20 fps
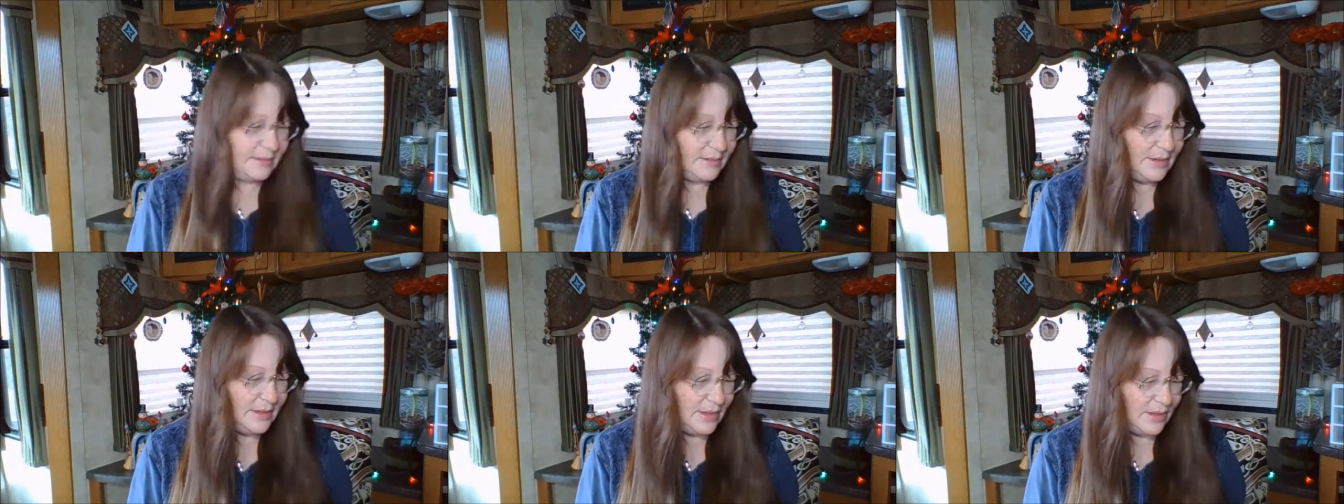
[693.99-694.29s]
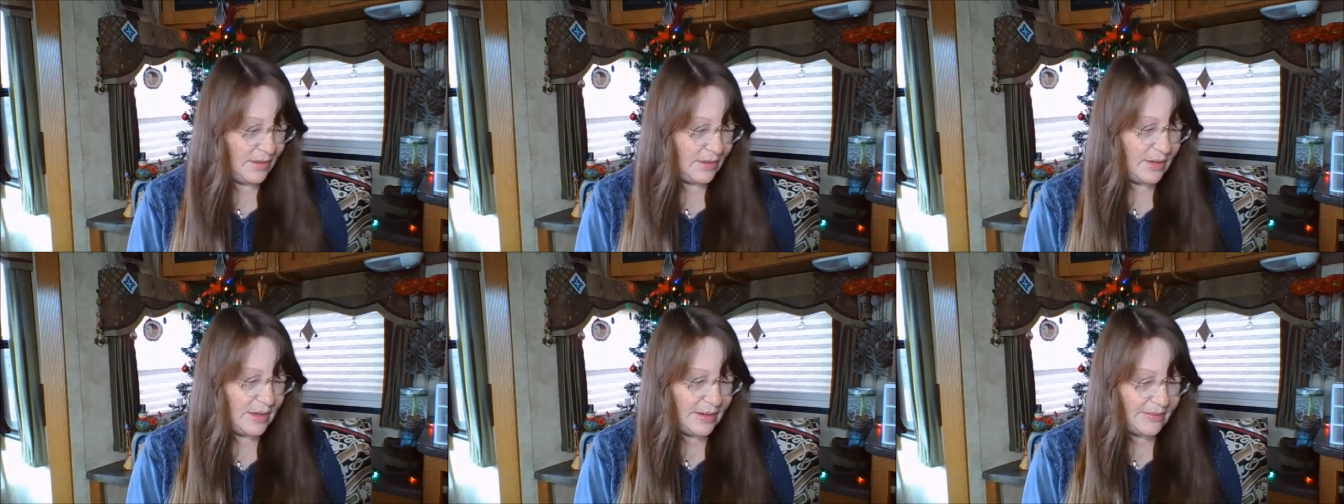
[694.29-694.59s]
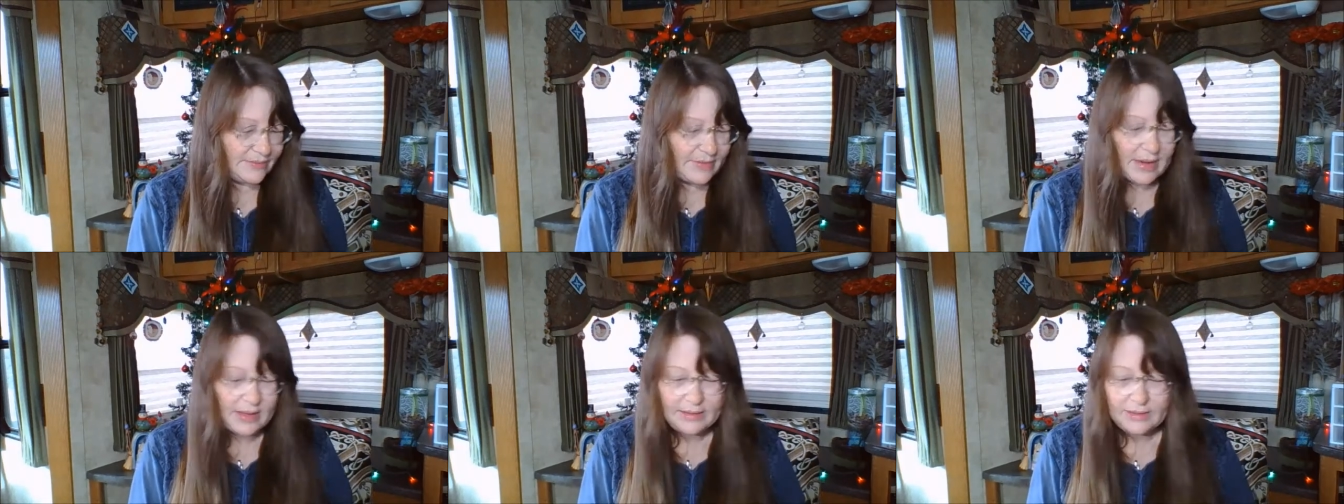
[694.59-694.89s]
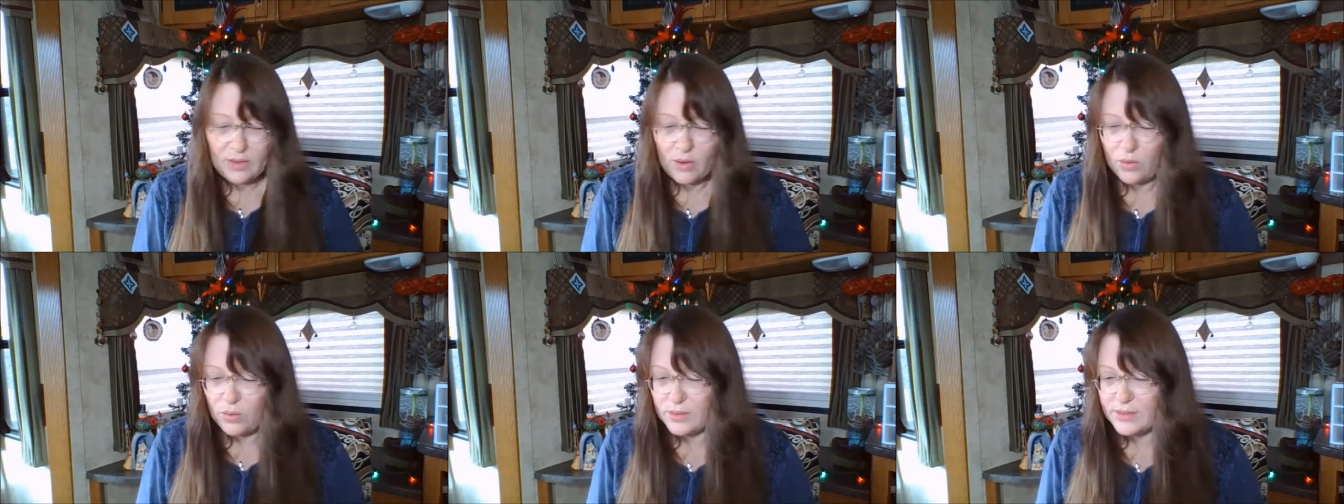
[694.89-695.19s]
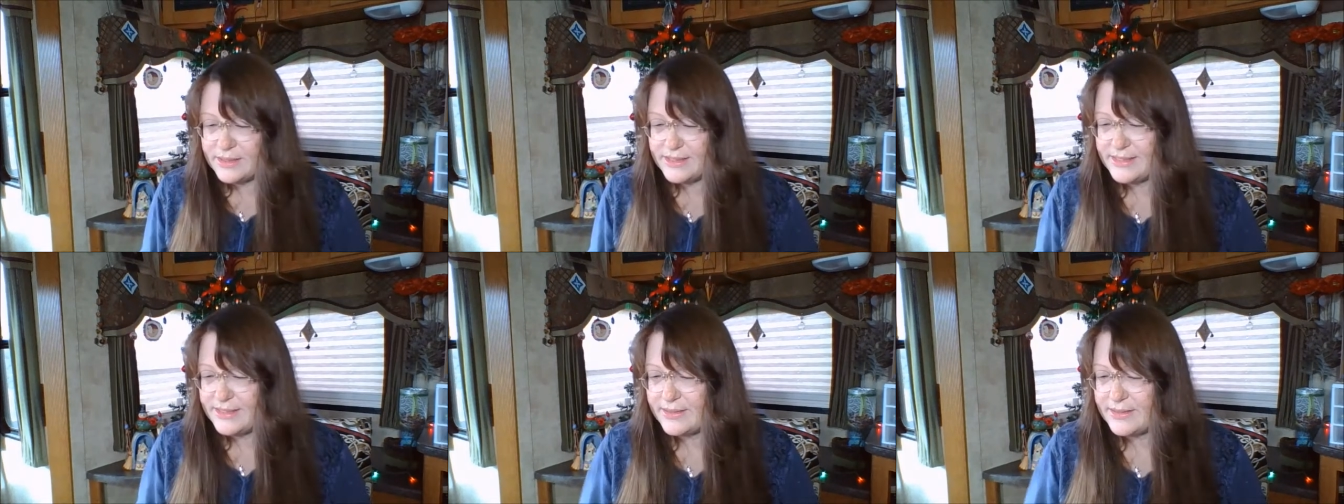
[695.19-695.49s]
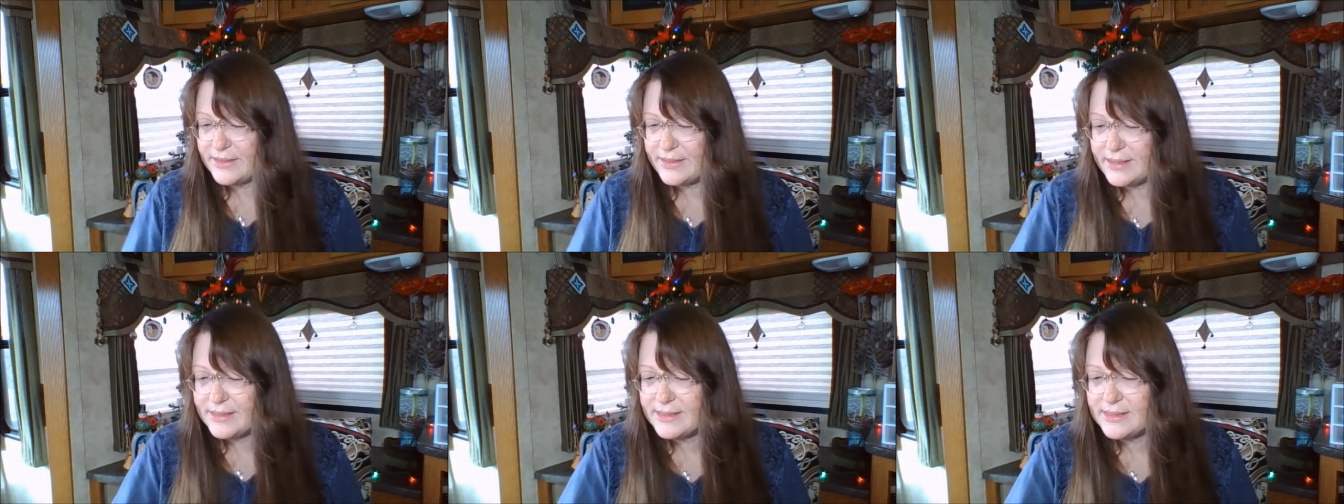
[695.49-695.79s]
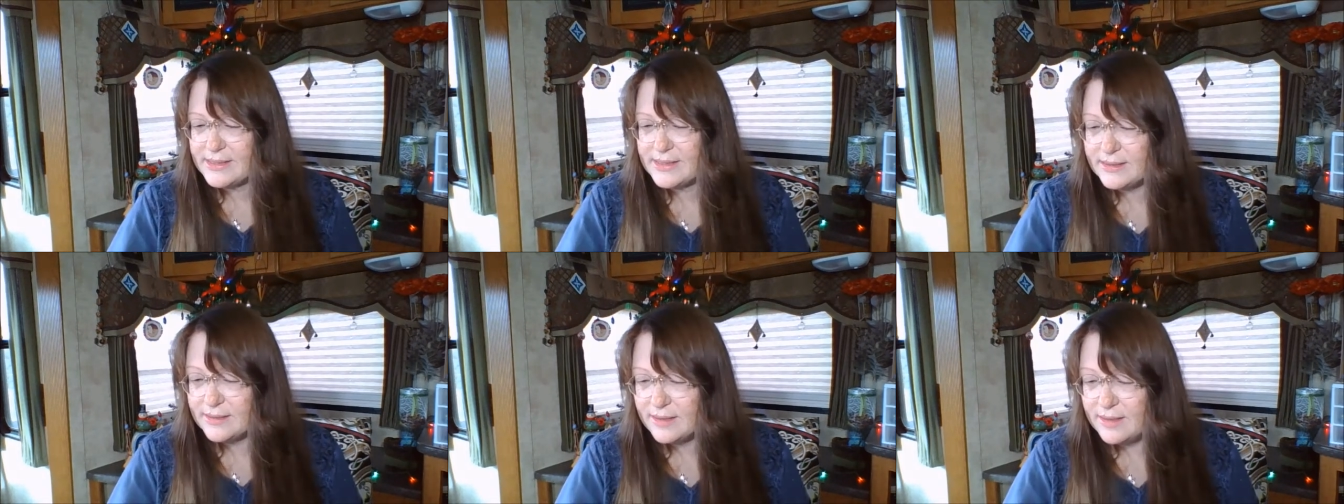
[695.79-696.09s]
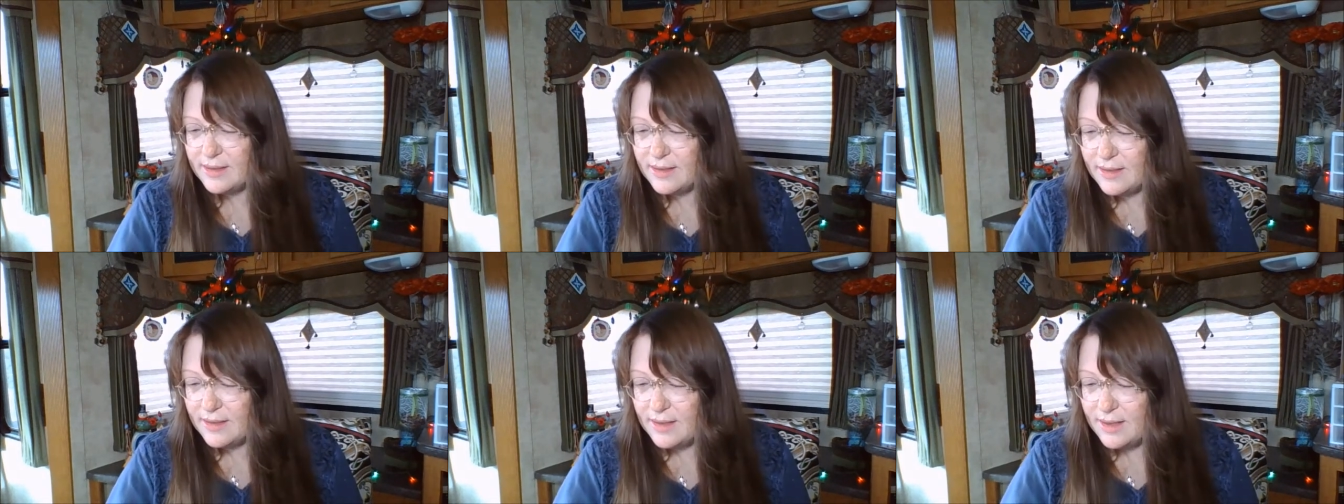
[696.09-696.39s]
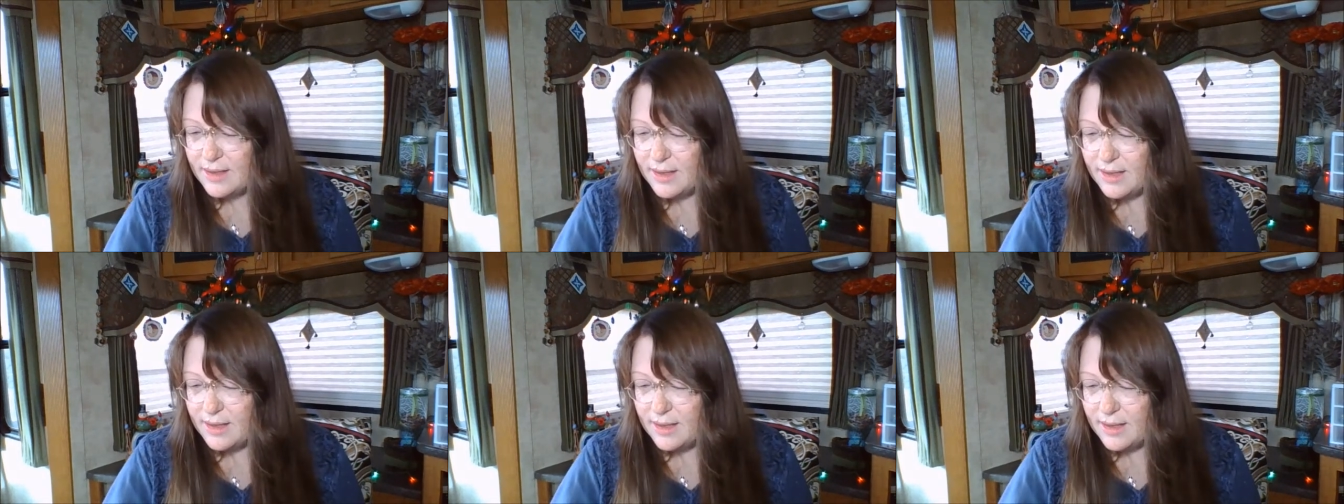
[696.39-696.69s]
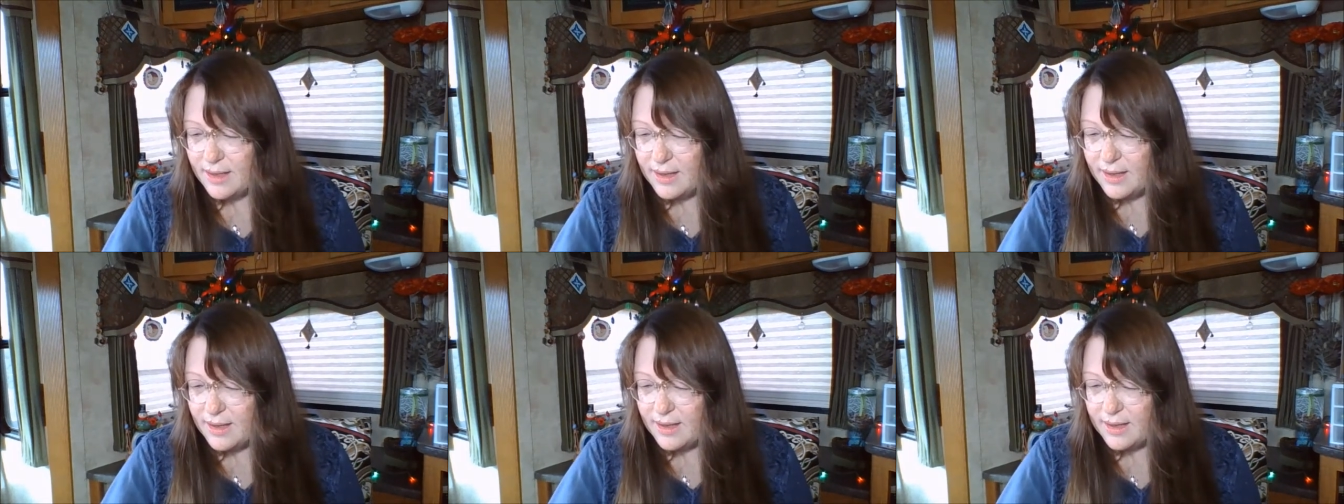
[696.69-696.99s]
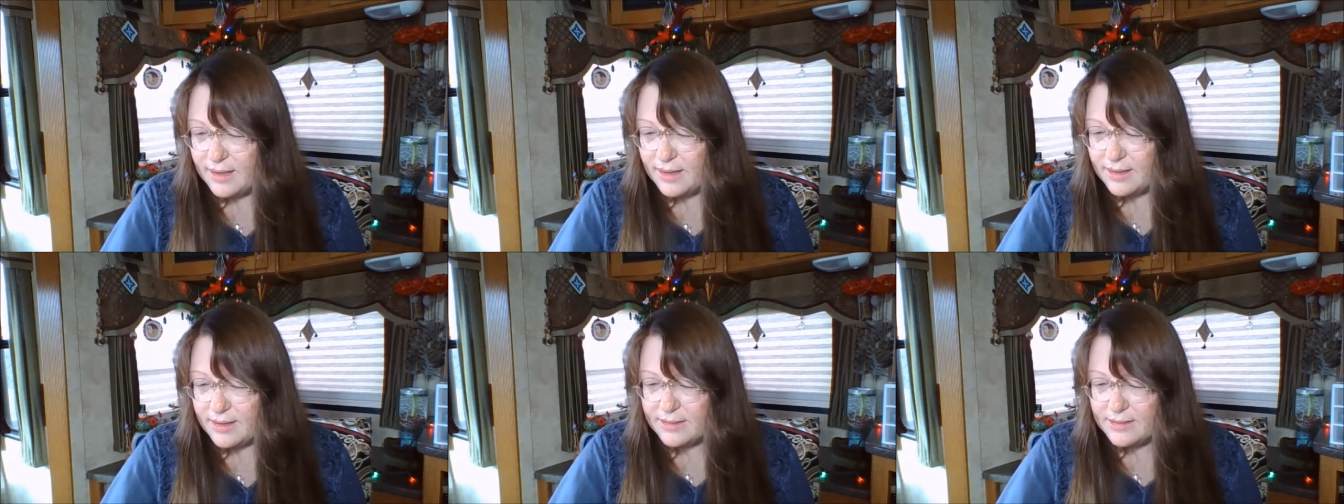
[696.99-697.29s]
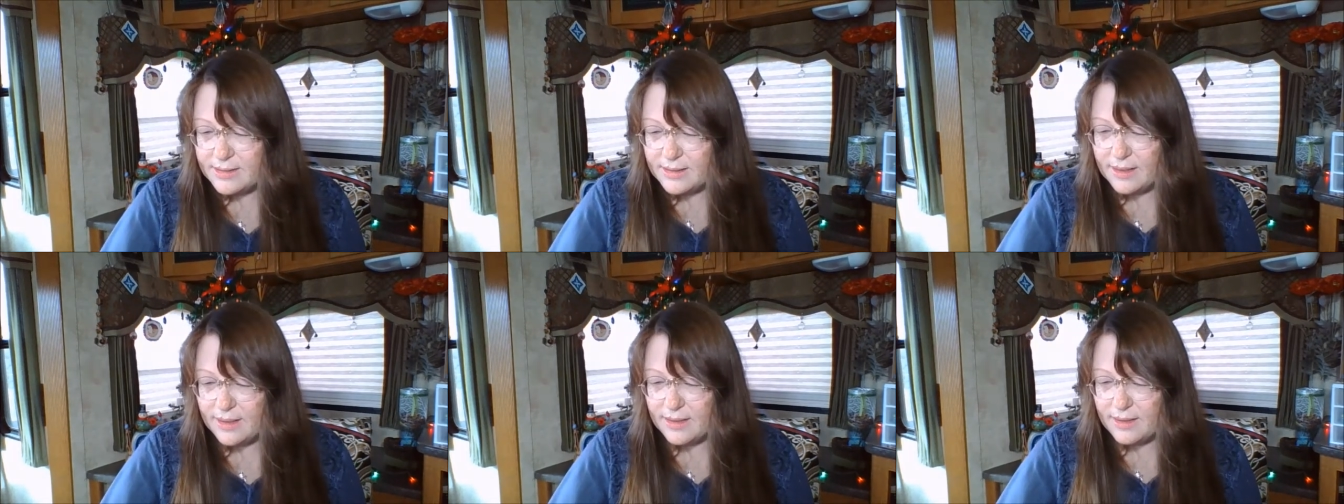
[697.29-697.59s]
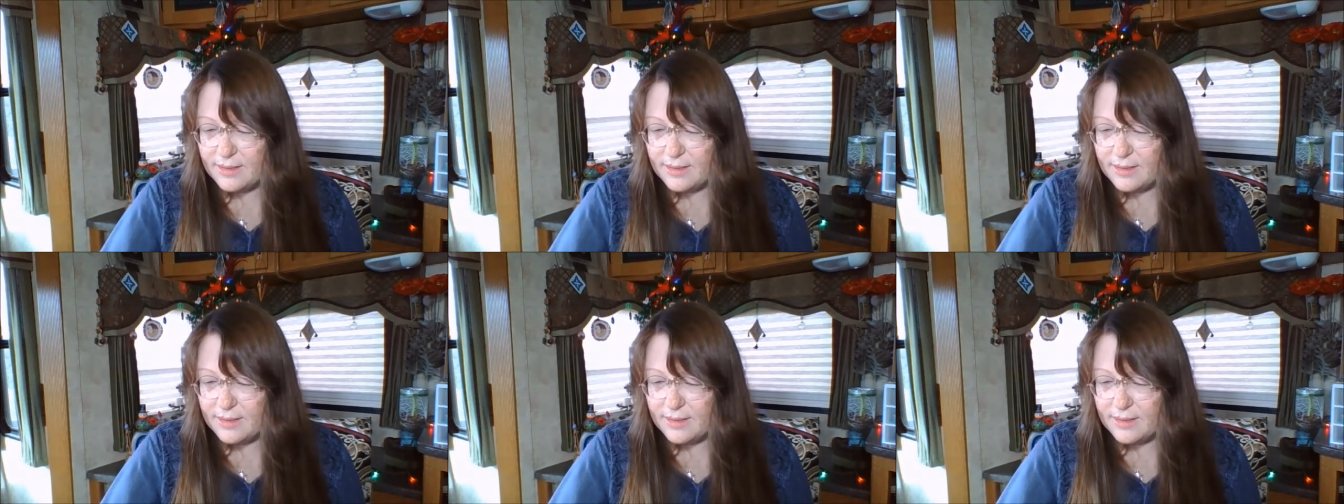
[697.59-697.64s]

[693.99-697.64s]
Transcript: and I've got the whole series, and